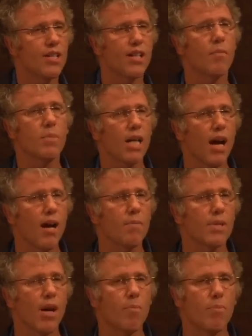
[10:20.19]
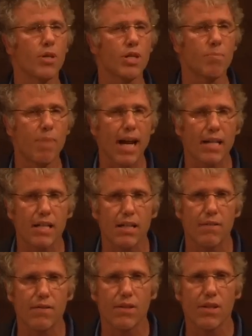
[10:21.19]
sometimes our
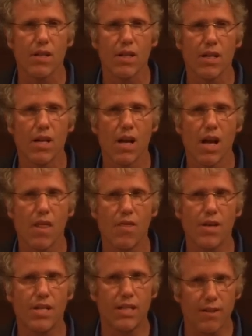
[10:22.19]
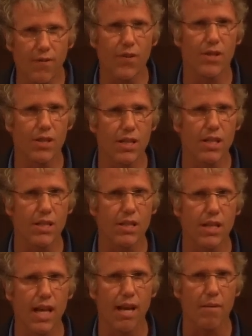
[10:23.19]
perspectives, the differences